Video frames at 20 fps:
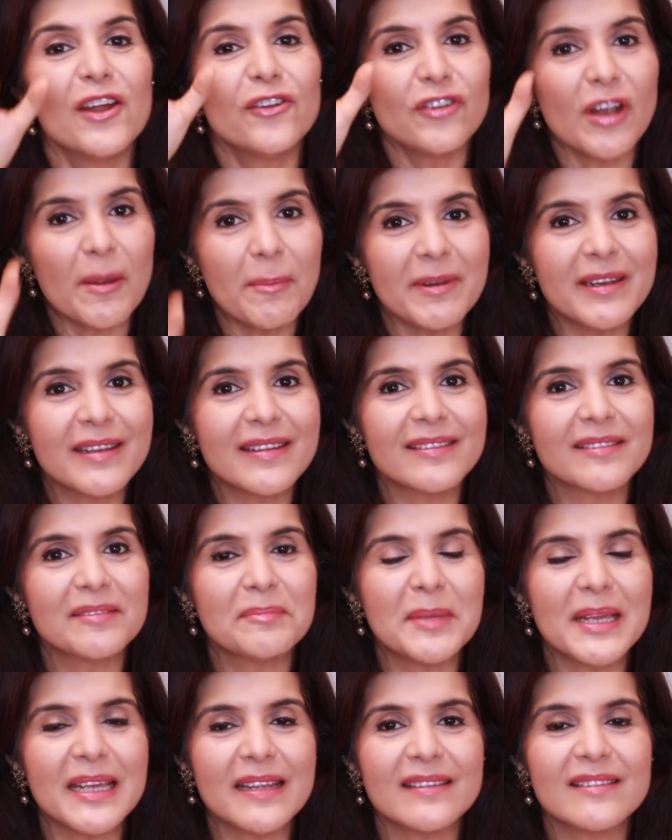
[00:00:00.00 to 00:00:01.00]
Trepidus
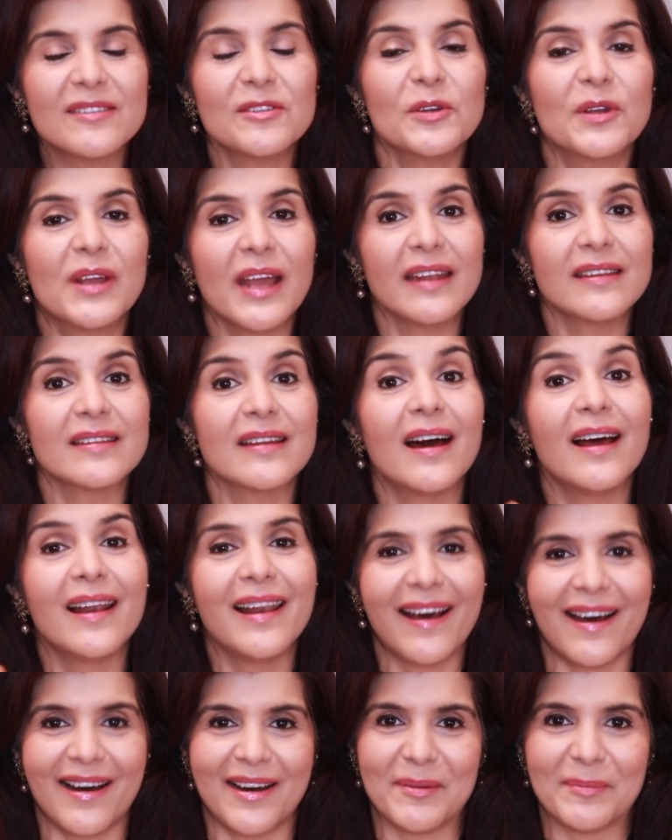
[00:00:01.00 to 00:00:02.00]
means to get
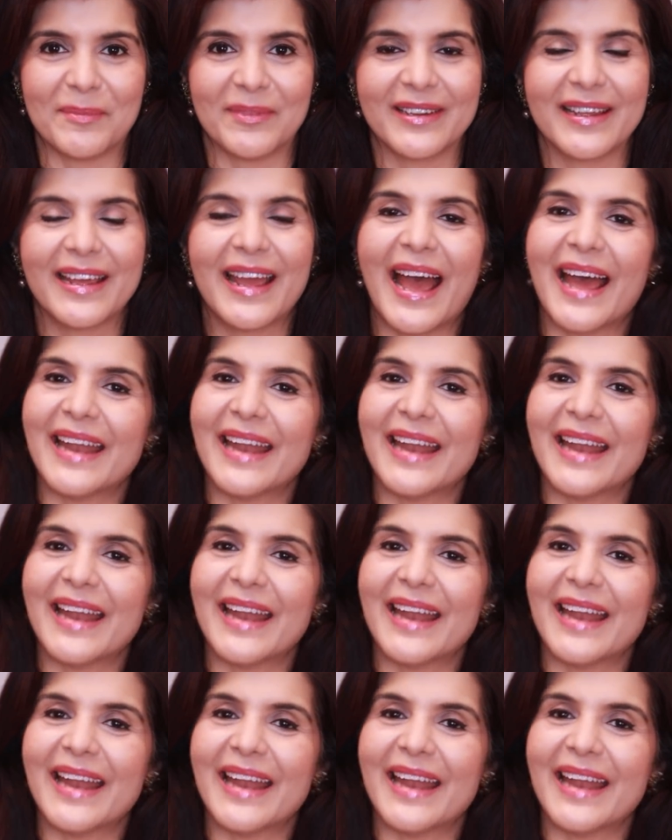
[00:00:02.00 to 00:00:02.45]
alarmed,